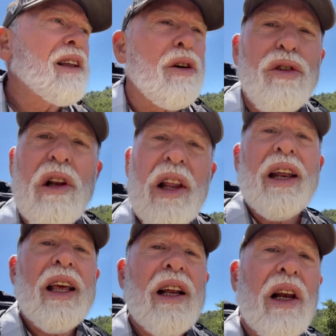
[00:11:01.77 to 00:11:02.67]
those
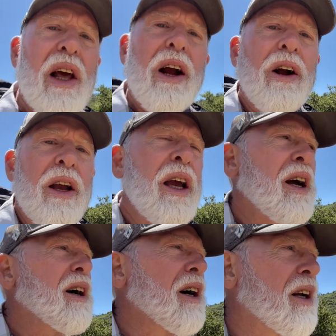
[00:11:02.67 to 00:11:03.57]
Lenny and Larry
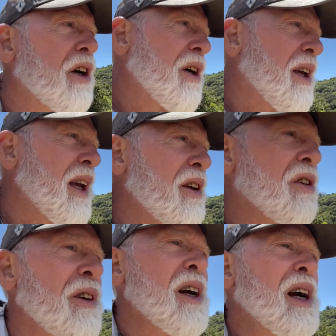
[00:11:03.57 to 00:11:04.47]

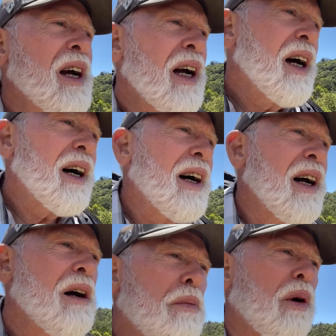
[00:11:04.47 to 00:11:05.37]
cookies,
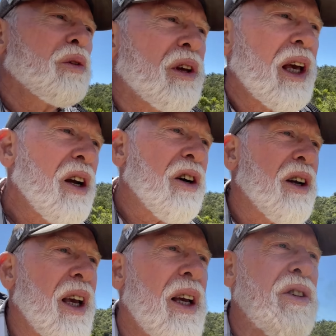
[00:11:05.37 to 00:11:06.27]
protein
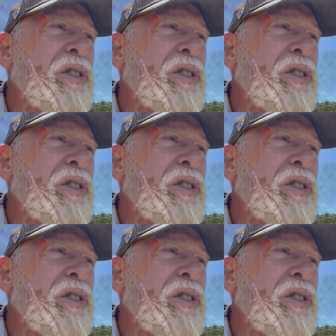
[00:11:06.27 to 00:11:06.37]
cookies.